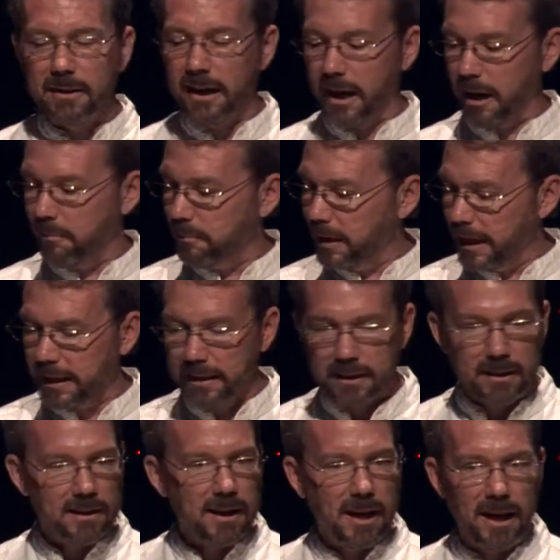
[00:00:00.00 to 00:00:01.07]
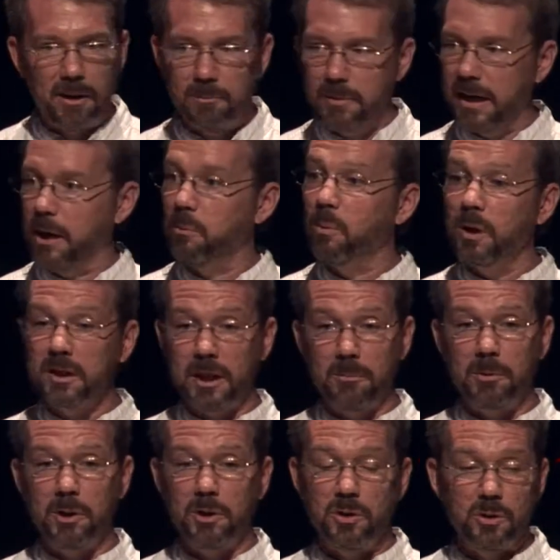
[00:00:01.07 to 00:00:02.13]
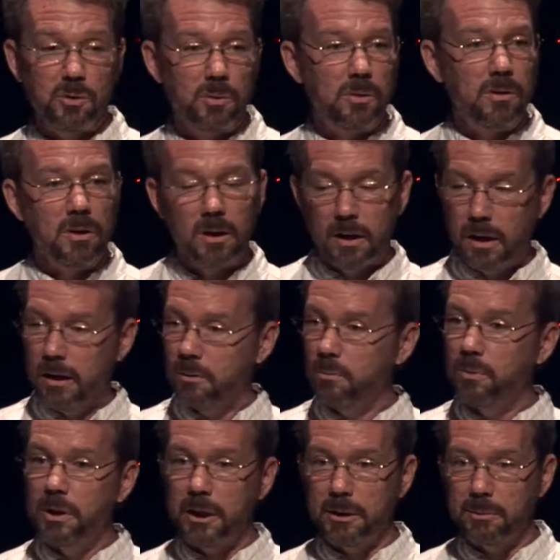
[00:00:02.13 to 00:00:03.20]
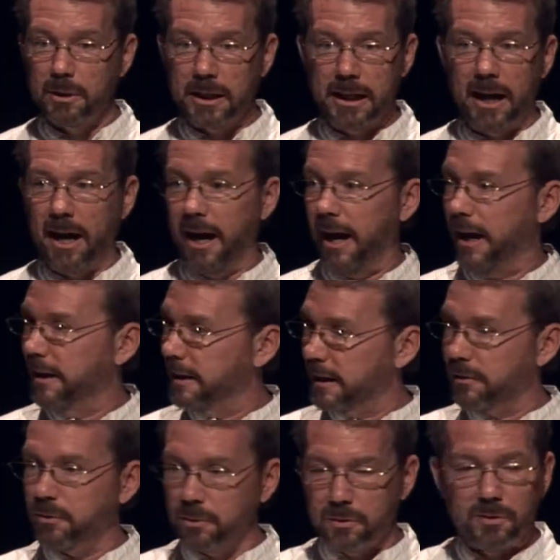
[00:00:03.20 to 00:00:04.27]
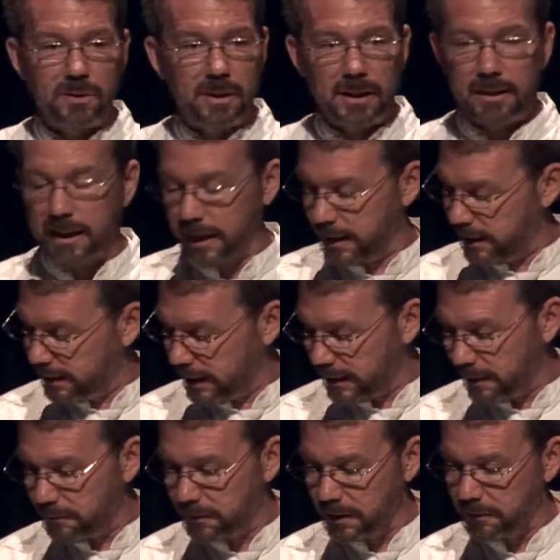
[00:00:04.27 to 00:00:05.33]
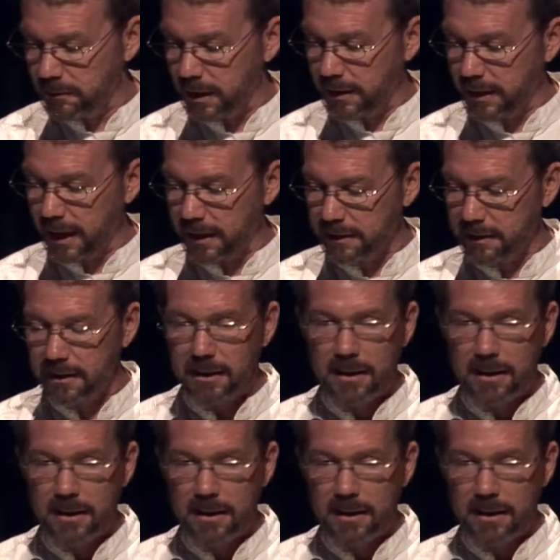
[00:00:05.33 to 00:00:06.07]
Um, and, um, and I want them to shoot really, really high. And as you'll see, they, they definitely have done that.